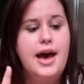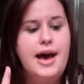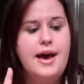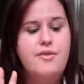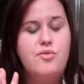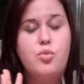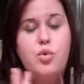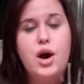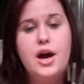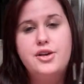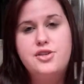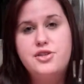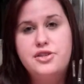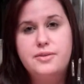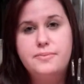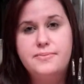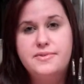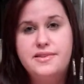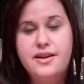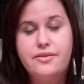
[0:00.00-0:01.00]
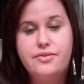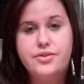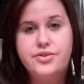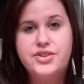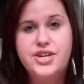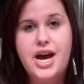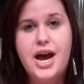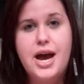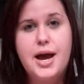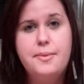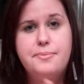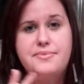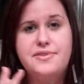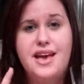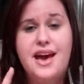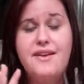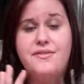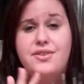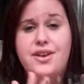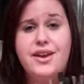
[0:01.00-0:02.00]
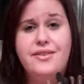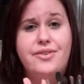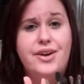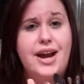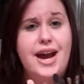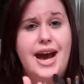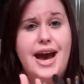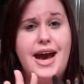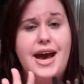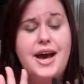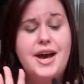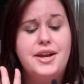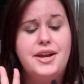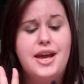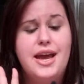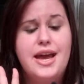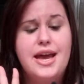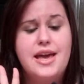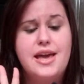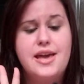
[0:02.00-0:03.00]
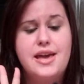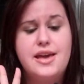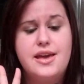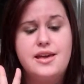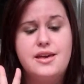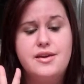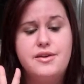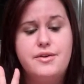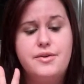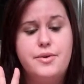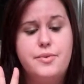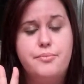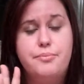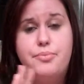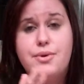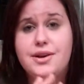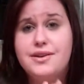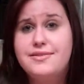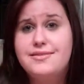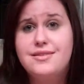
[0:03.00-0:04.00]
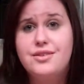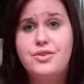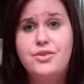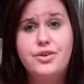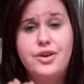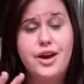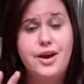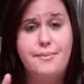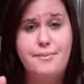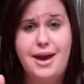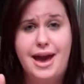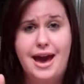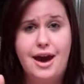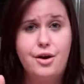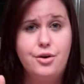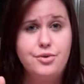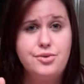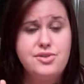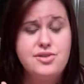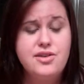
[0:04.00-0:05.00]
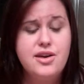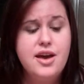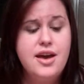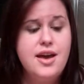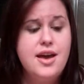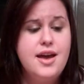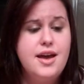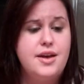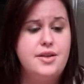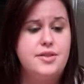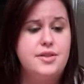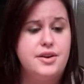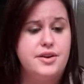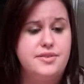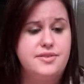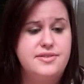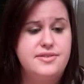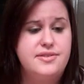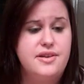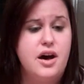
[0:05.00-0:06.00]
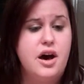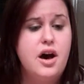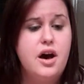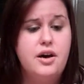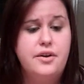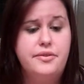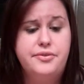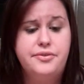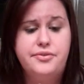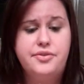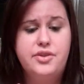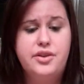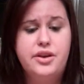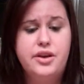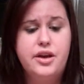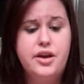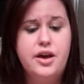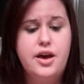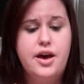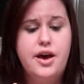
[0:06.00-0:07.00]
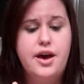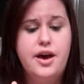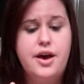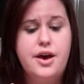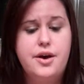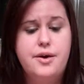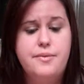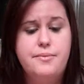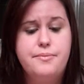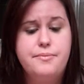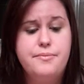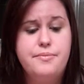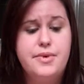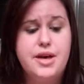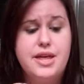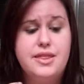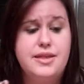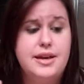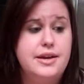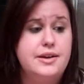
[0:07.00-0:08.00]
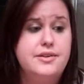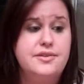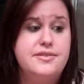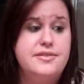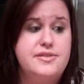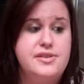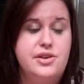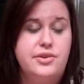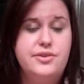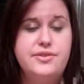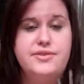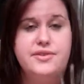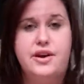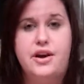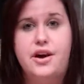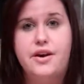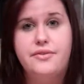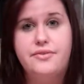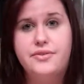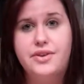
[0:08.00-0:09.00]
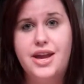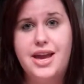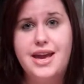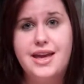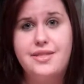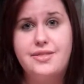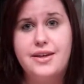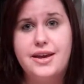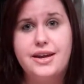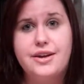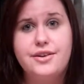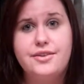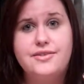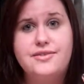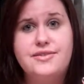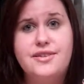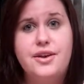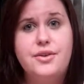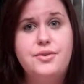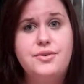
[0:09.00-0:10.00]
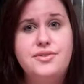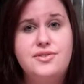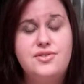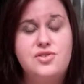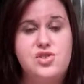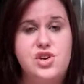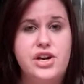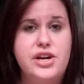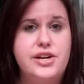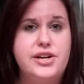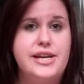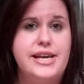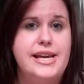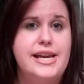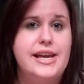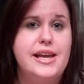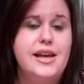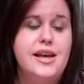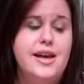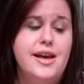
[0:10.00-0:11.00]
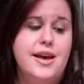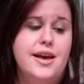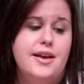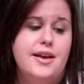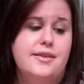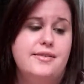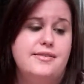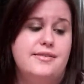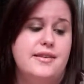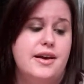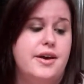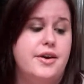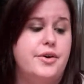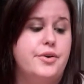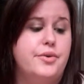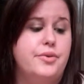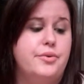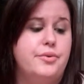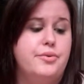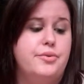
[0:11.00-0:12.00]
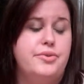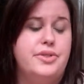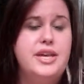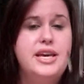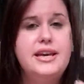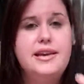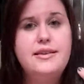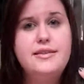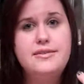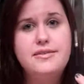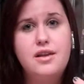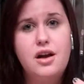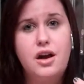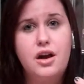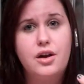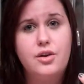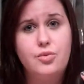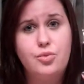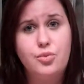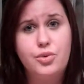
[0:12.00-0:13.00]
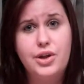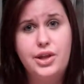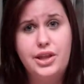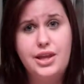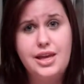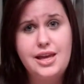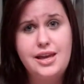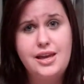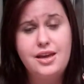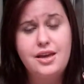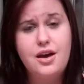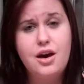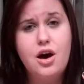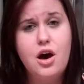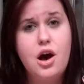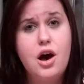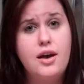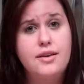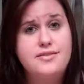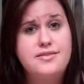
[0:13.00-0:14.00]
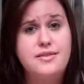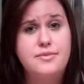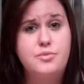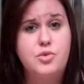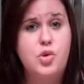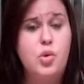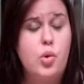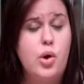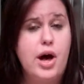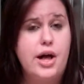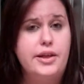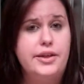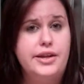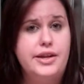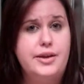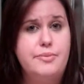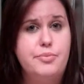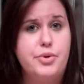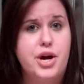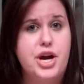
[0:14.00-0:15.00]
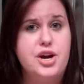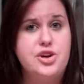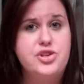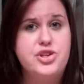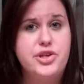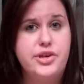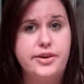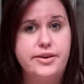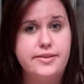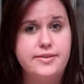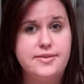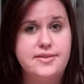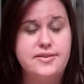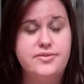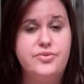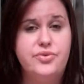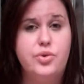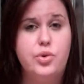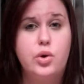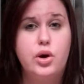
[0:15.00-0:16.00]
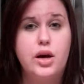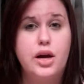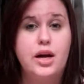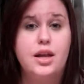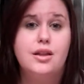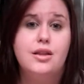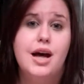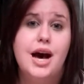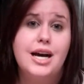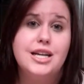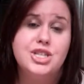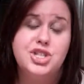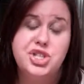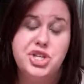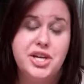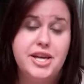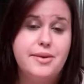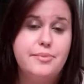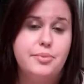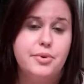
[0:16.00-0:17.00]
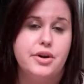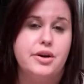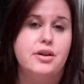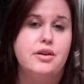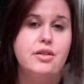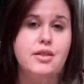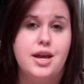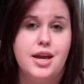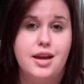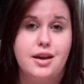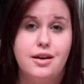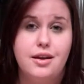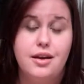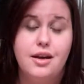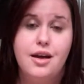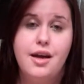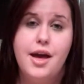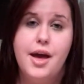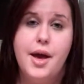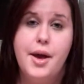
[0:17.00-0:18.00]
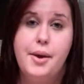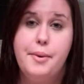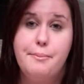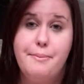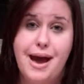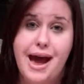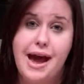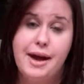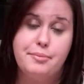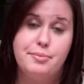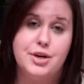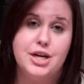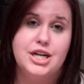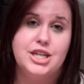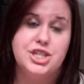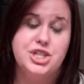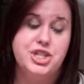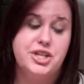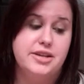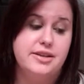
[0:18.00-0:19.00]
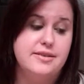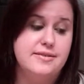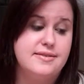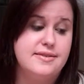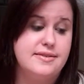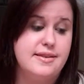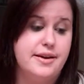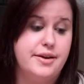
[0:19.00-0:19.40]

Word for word: I've washed them several times. I've never had a bristle come out. They're soft um, and they are still soft and they are so sturdy. So these are really awesome quality brushes for a lot cheaper than MAC brushes.